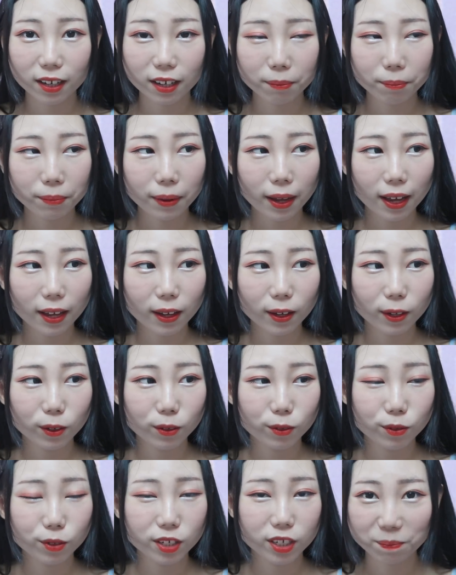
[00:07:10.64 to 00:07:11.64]

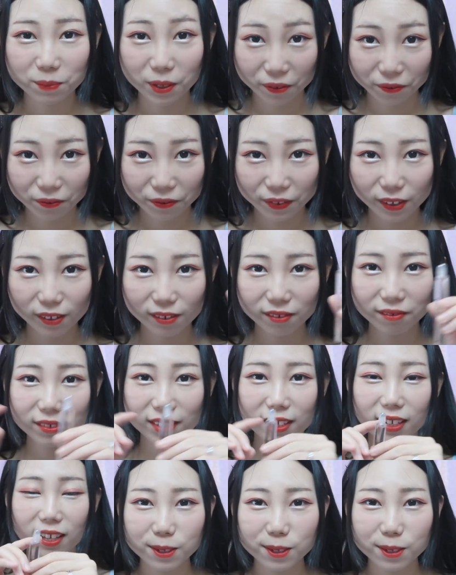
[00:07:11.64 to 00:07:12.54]
about perfume,